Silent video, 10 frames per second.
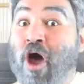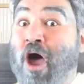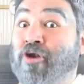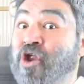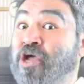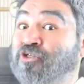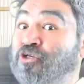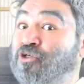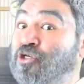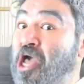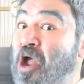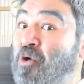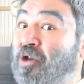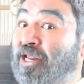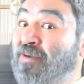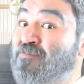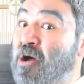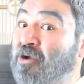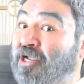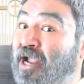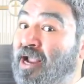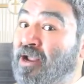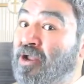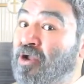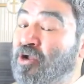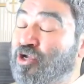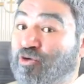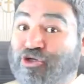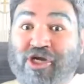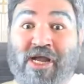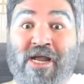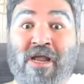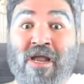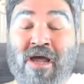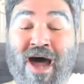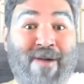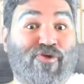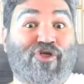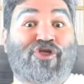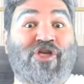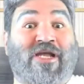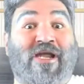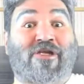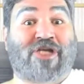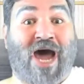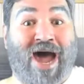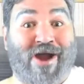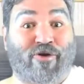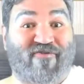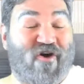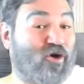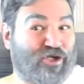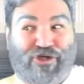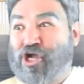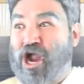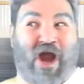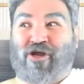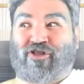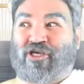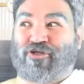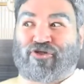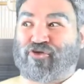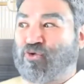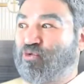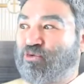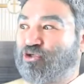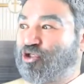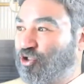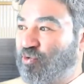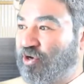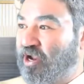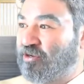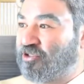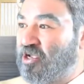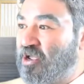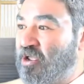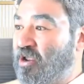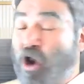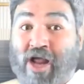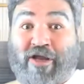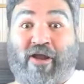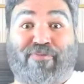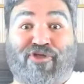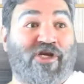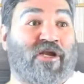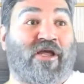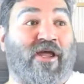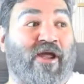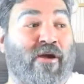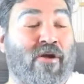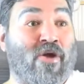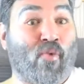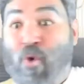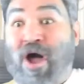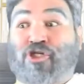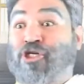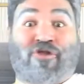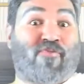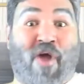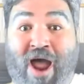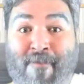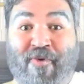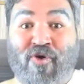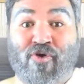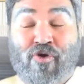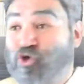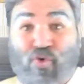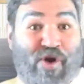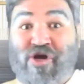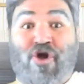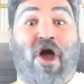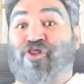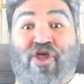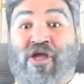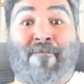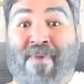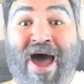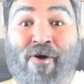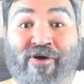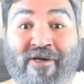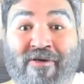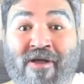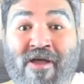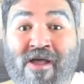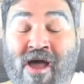Not necessarily, Munkey. You see, I'm sick and tired of all these atheist school shootings. I keep sitting here, watching them happen, doing nothing about it.